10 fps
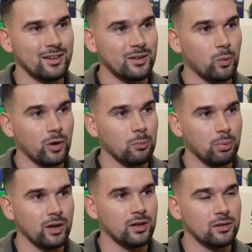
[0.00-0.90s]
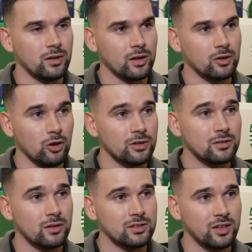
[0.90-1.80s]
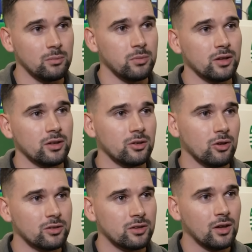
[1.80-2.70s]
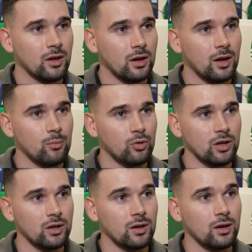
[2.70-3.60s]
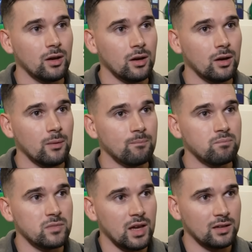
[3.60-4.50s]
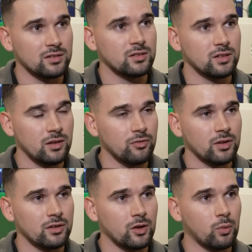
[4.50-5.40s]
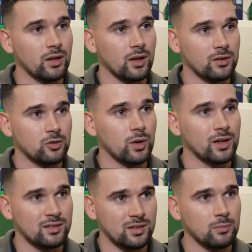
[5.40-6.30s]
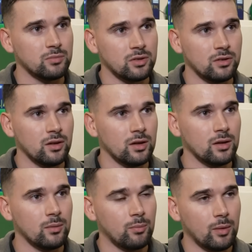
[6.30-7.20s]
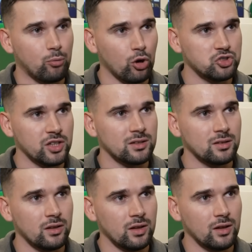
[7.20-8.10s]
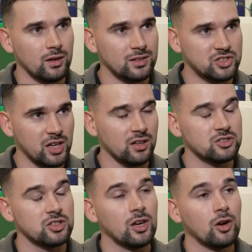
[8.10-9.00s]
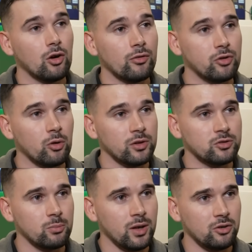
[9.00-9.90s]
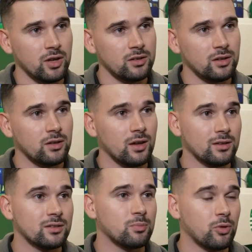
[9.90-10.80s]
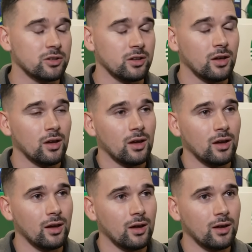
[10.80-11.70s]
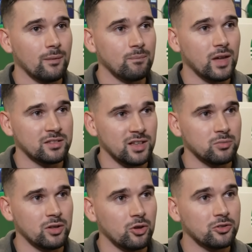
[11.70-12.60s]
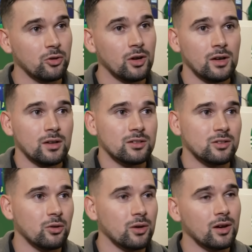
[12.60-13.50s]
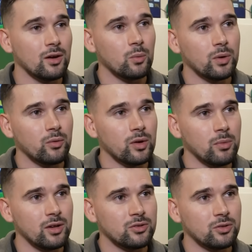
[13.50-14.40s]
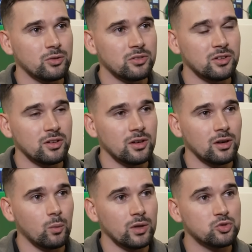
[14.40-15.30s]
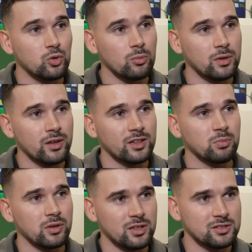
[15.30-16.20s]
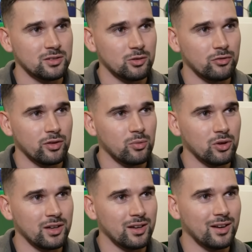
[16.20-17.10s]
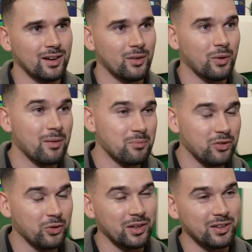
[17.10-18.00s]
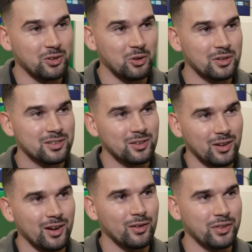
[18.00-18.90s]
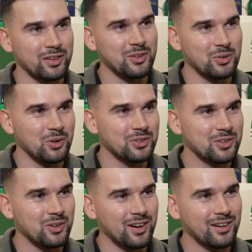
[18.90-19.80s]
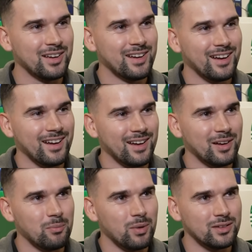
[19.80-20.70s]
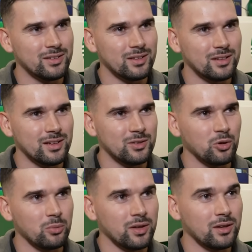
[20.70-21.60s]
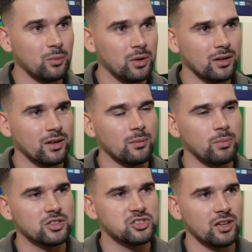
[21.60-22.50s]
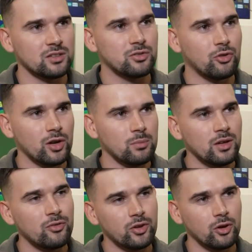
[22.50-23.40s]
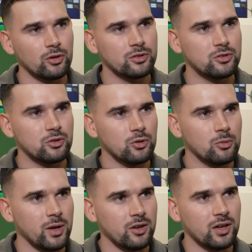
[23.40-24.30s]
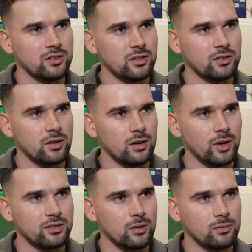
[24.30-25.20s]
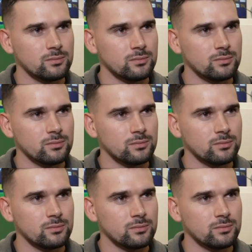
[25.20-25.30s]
will play the clause, the 10 million clause. Amorim has given the green light to accept the project, the challenge of going to Man United, and Sporting accepted also. So we remain to see which will be the explanations of Amorim. I'm really curious. I think you also are. But it will be really a big challenge for him if he goes to Man United right now.